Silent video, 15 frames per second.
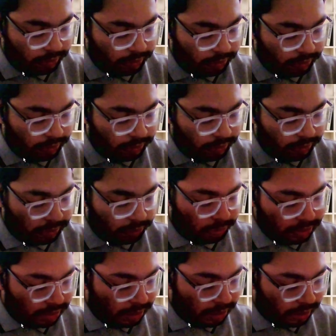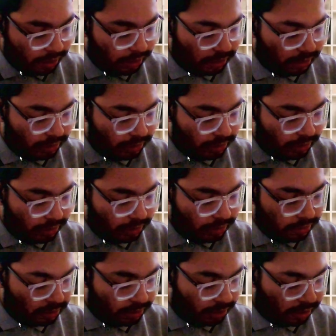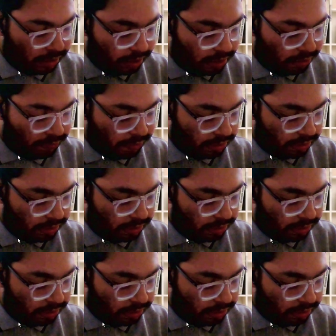covariance, and these are the standard deviation.